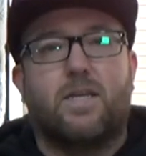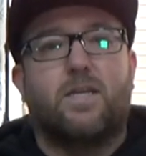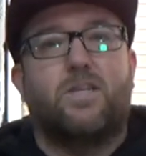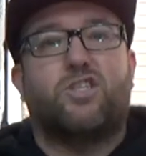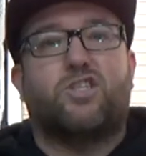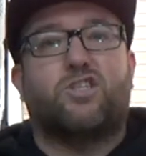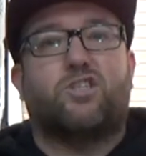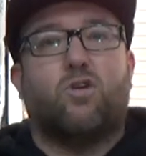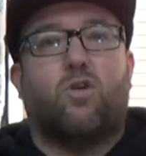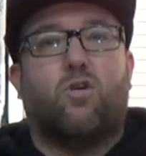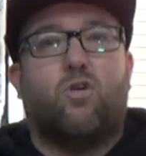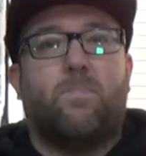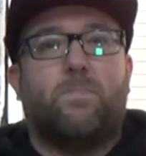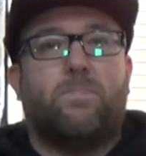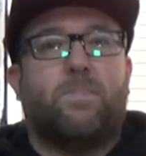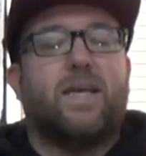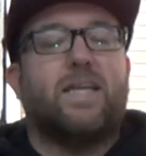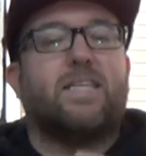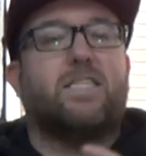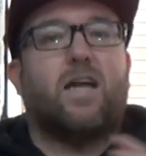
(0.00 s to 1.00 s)
So
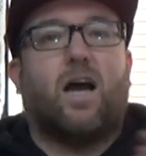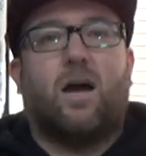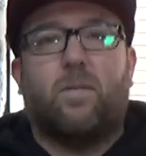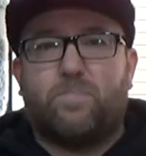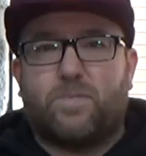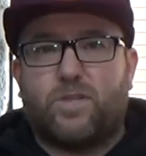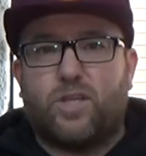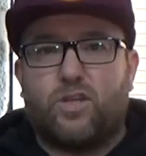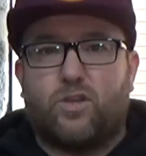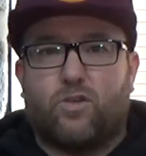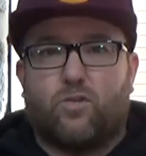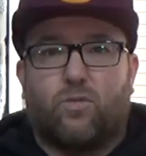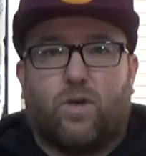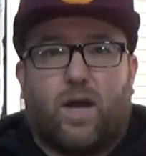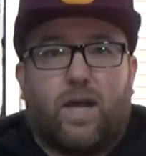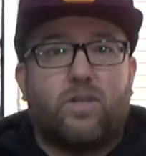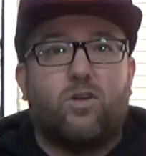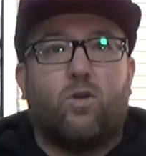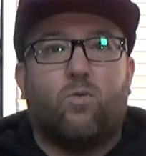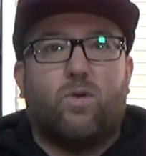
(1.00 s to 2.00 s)
it's up to you.
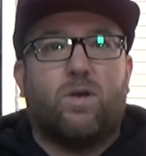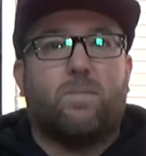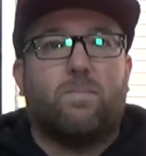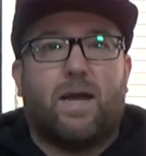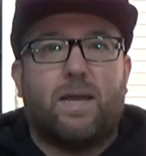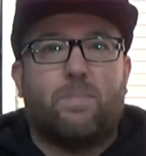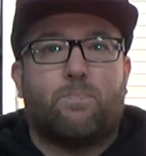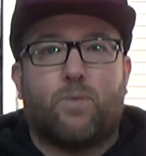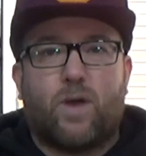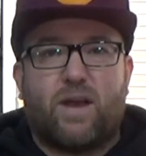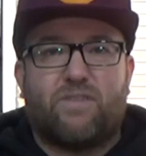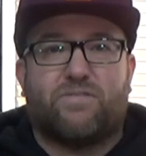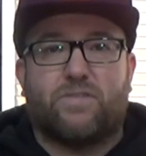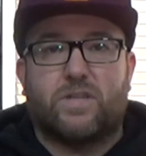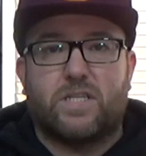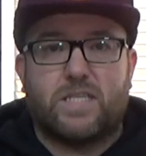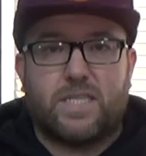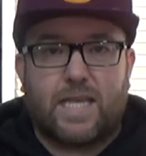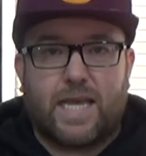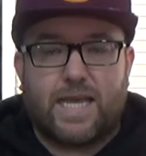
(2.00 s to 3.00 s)
I know where my
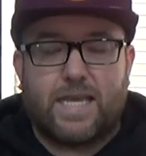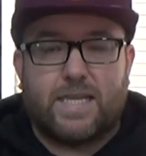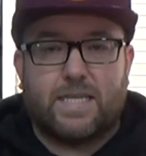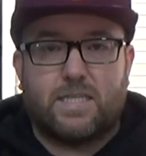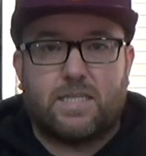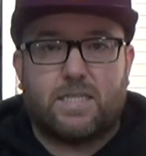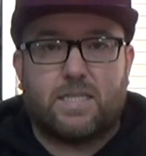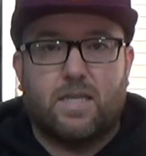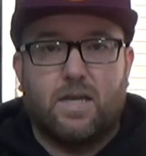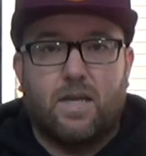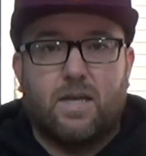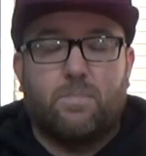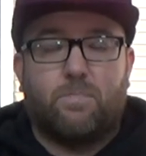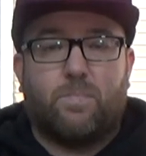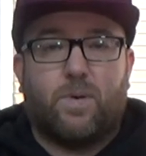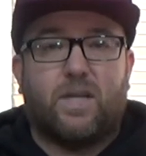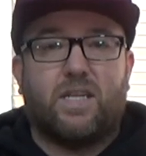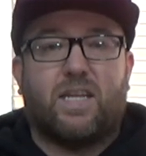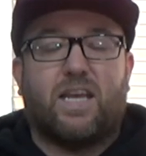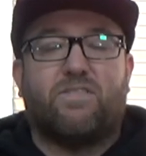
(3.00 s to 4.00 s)
preference is,
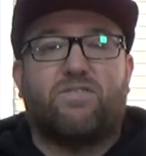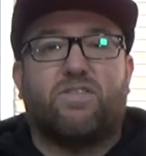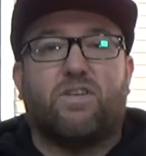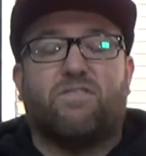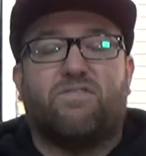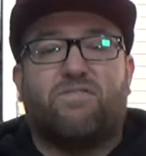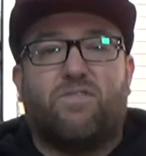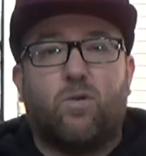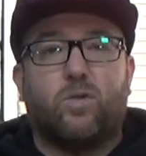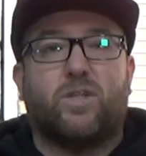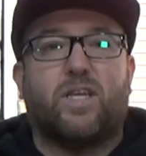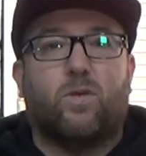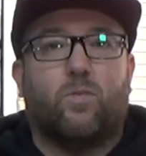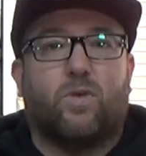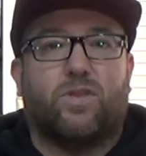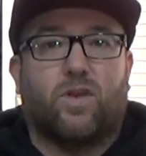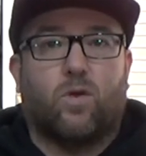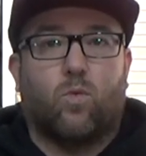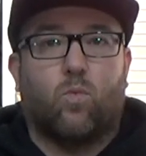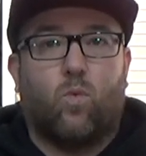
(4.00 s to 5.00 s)
but if you're voting
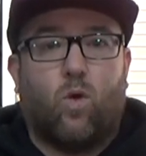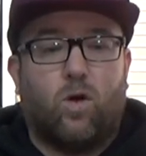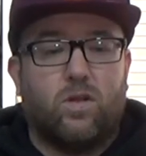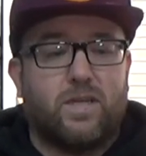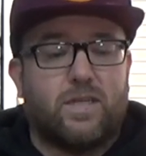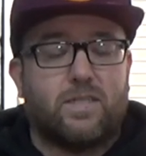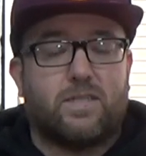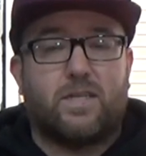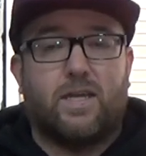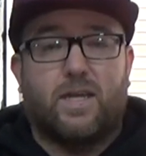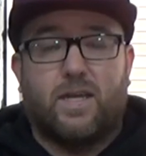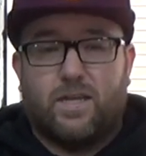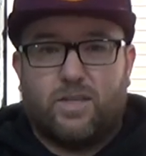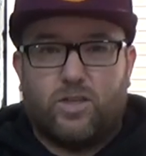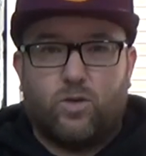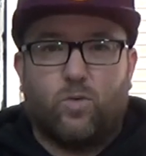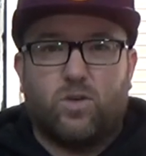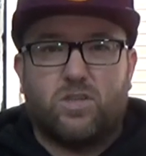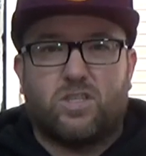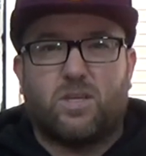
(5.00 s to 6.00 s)
with your wallet,
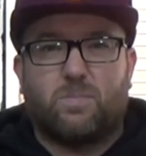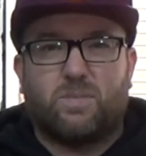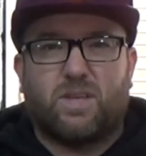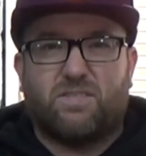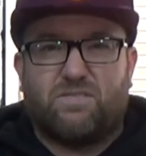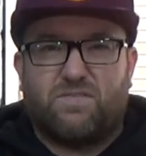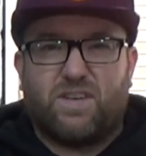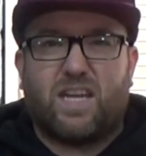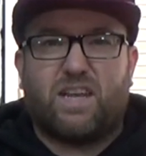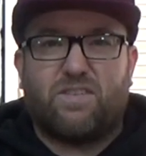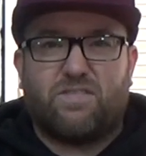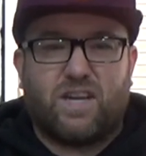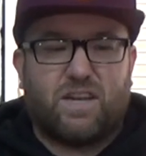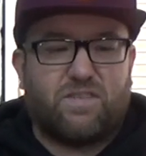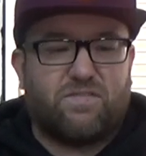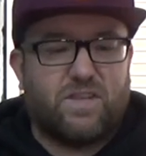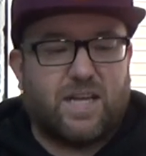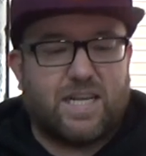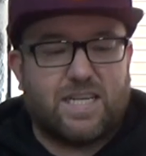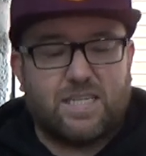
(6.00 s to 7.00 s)
you want something very, very
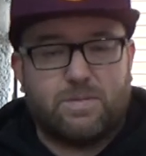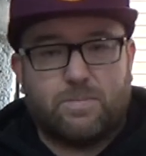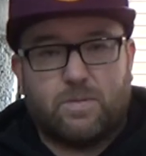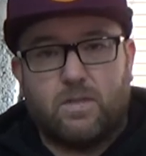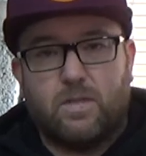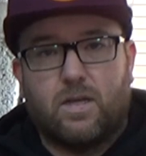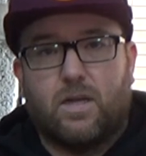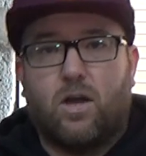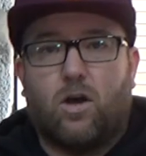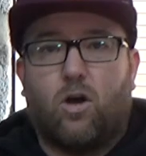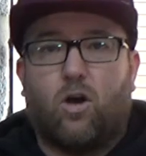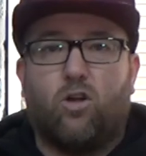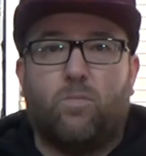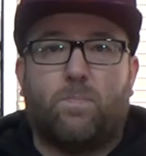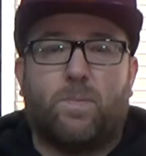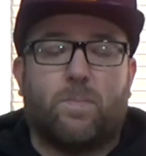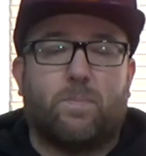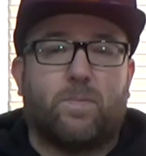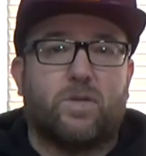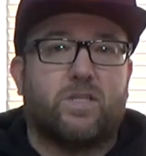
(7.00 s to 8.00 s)
flexible,
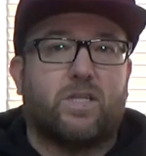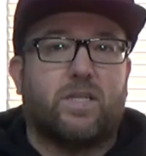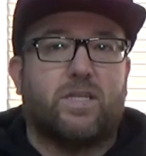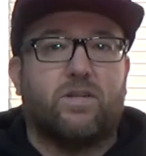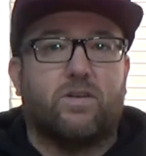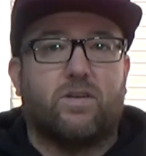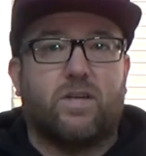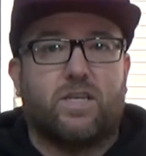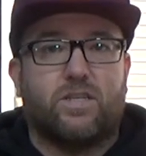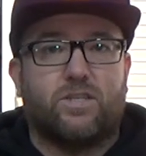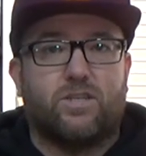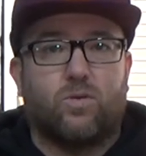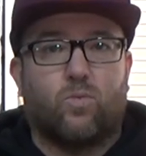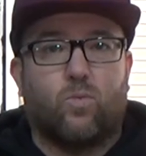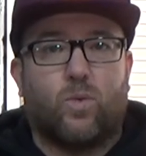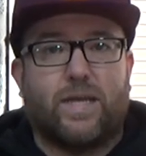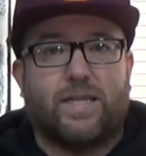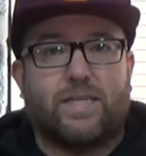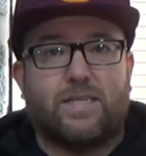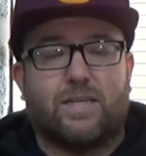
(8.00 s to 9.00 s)
all-purpose cleaner is your
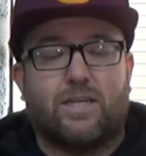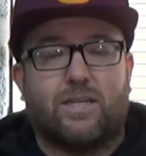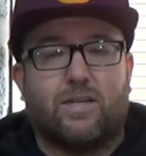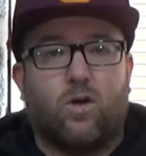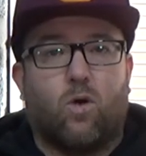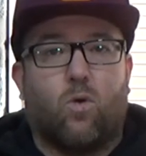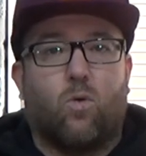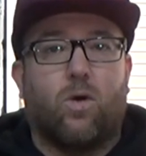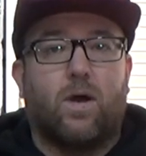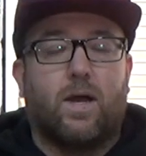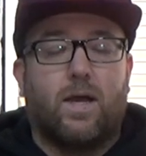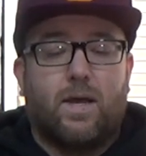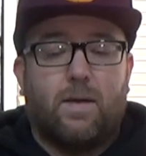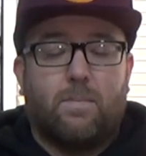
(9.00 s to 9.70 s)
way to go.